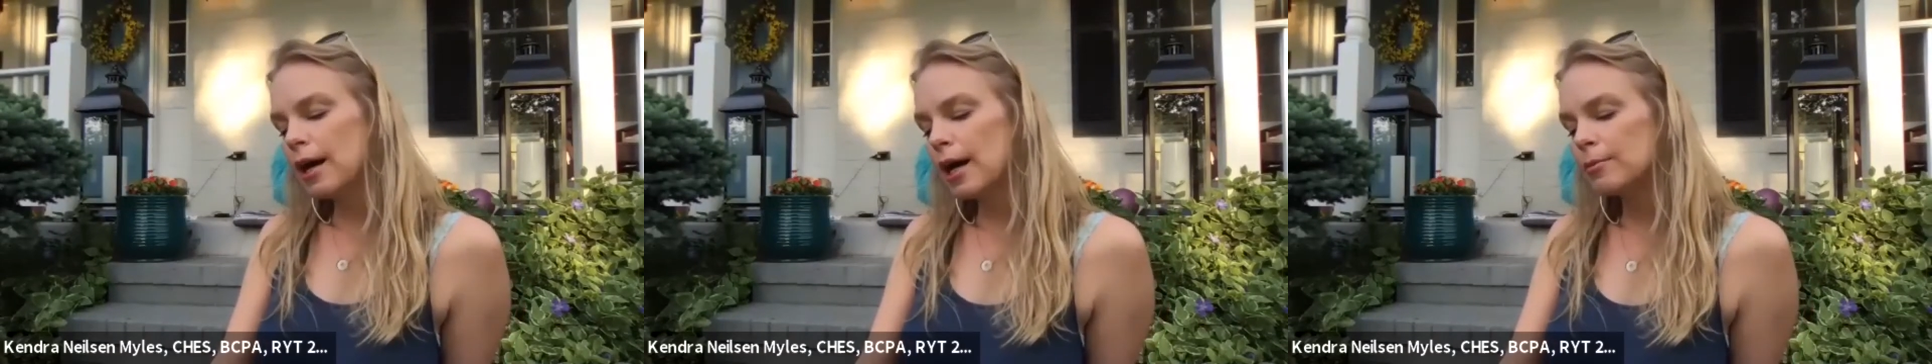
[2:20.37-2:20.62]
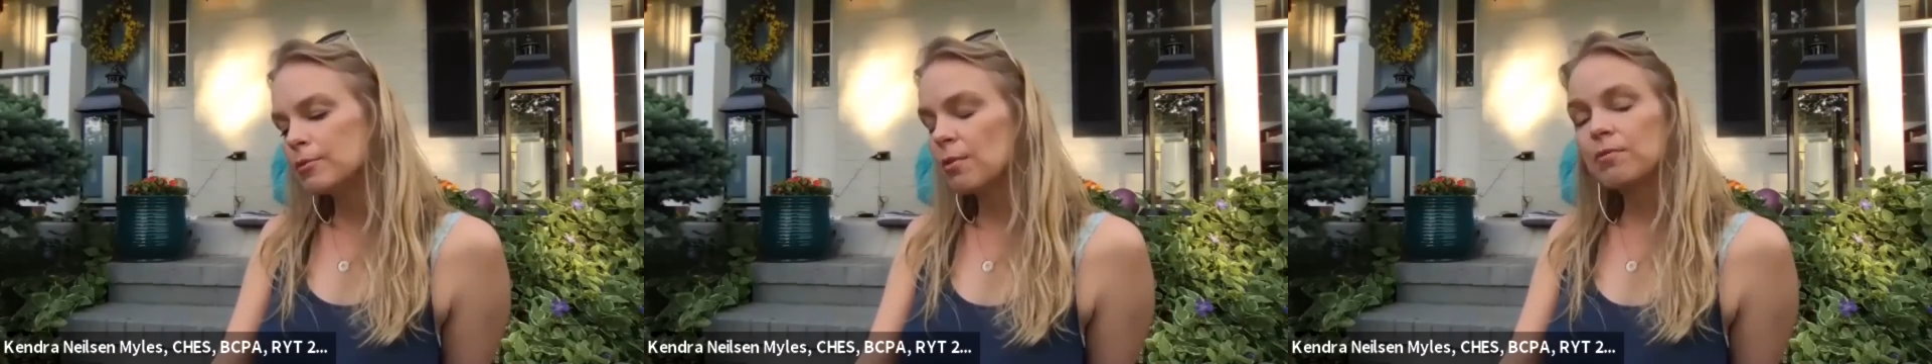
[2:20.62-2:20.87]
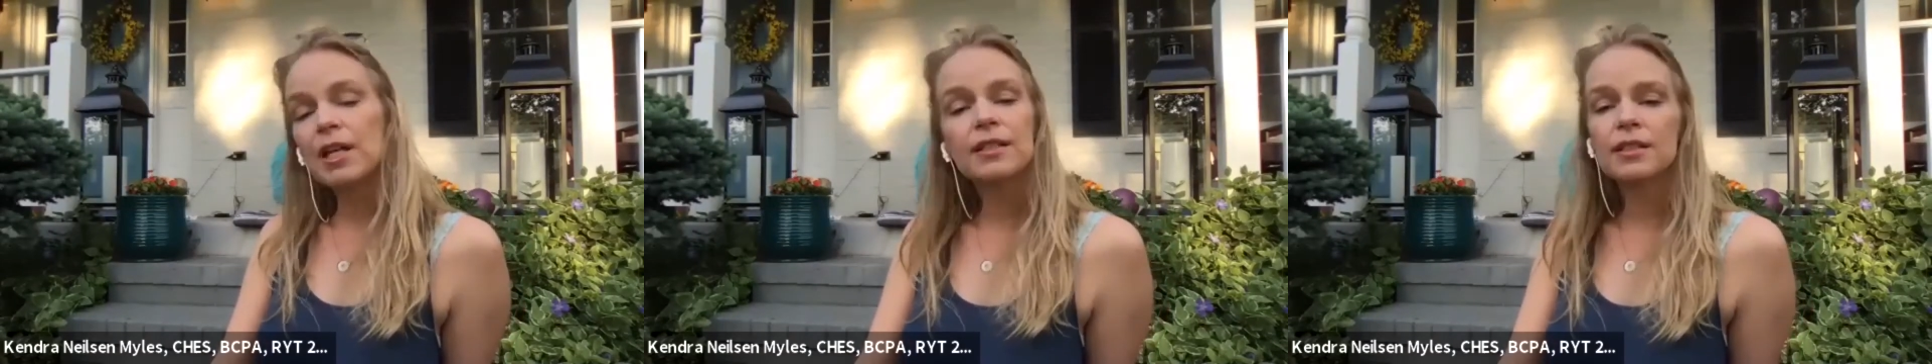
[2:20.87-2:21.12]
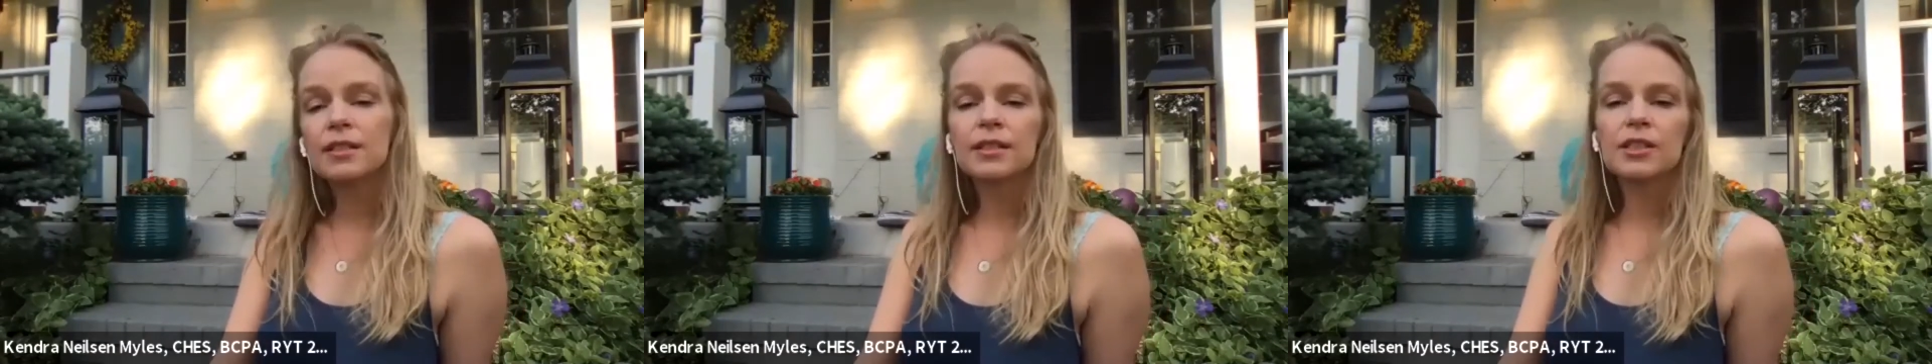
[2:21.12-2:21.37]
some
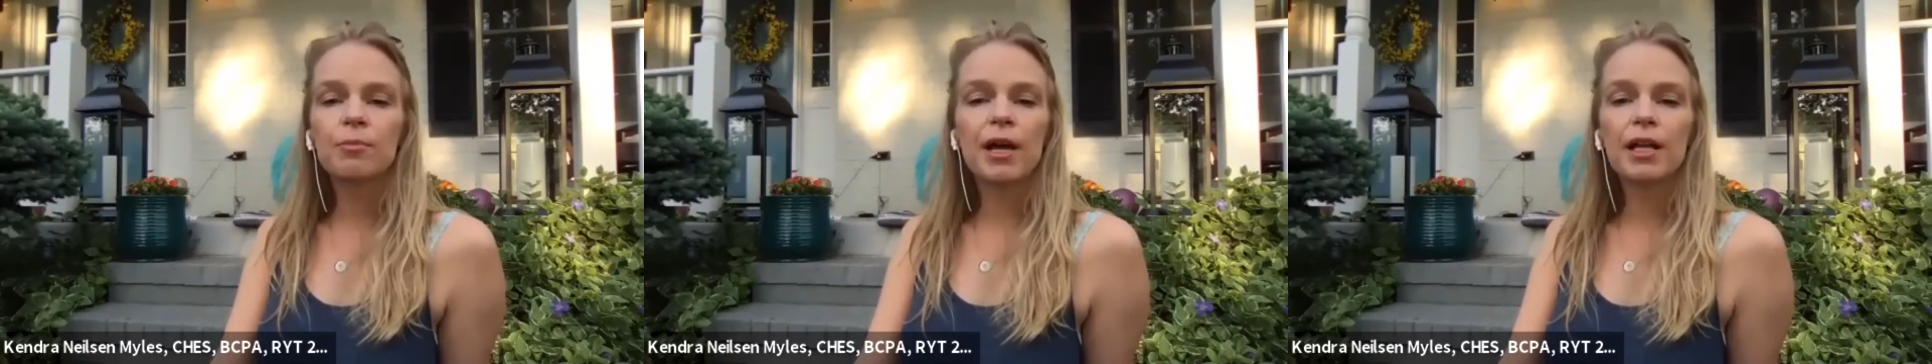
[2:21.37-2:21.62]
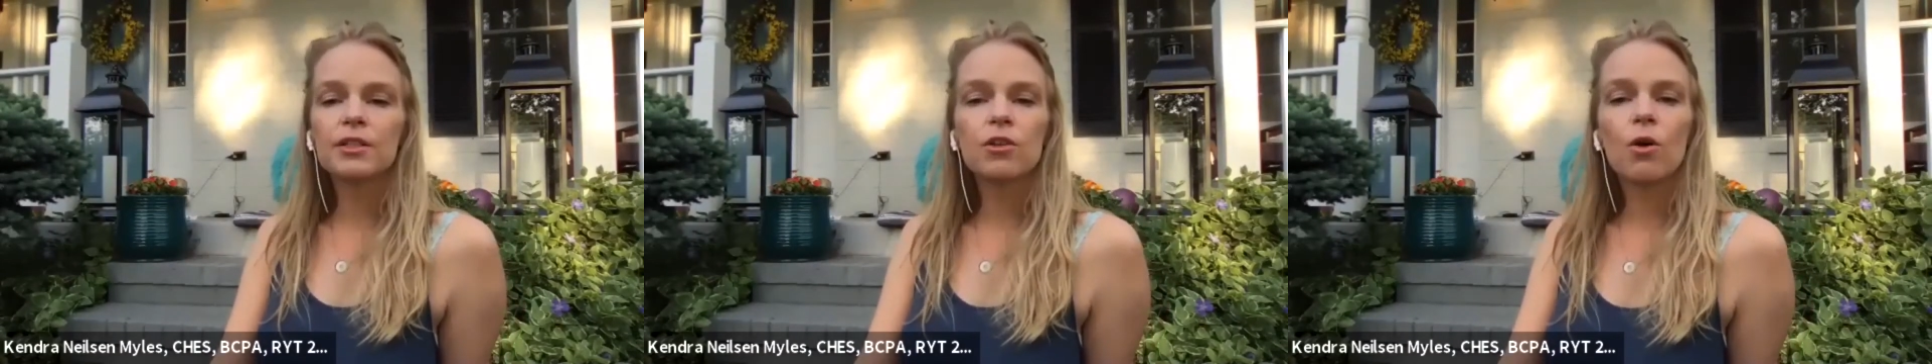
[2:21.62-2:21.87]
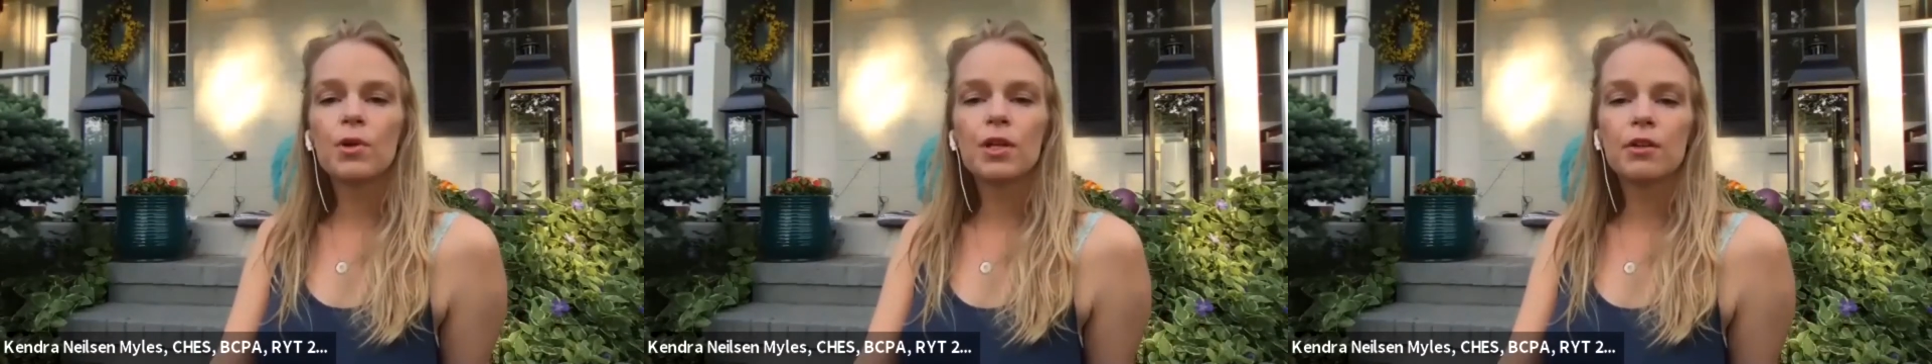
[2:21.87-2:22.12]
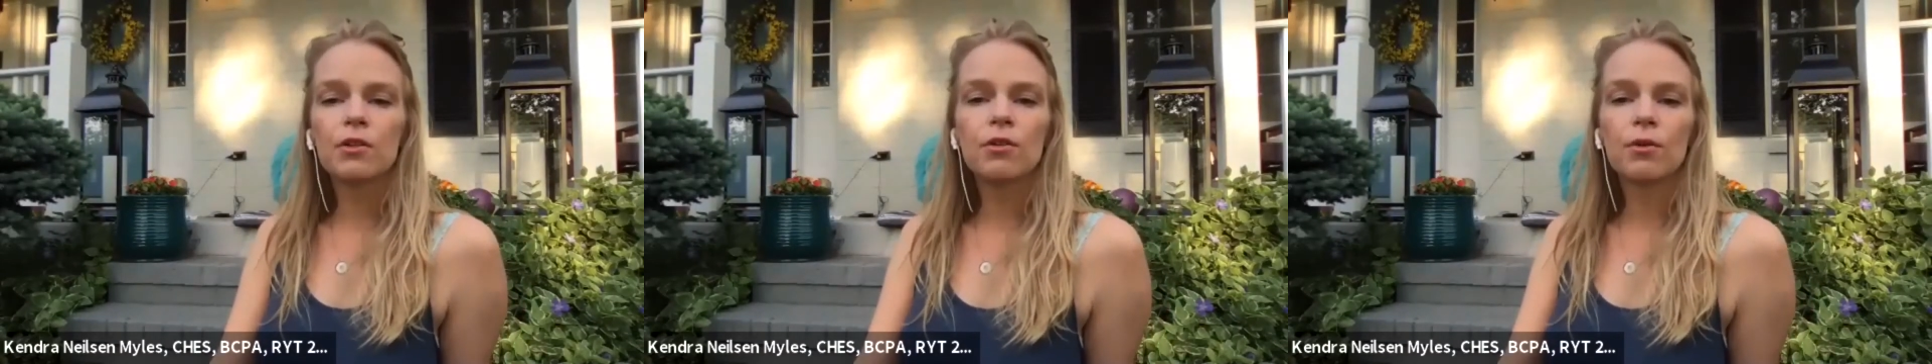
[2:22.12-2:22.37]
days this is about as all we
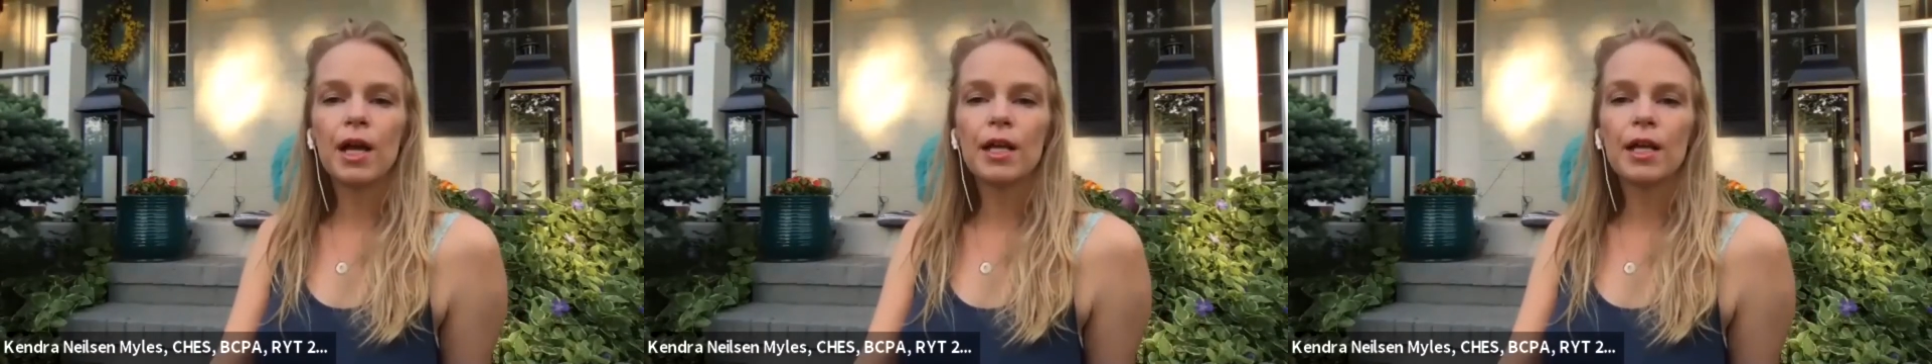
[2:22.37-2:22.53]
can do,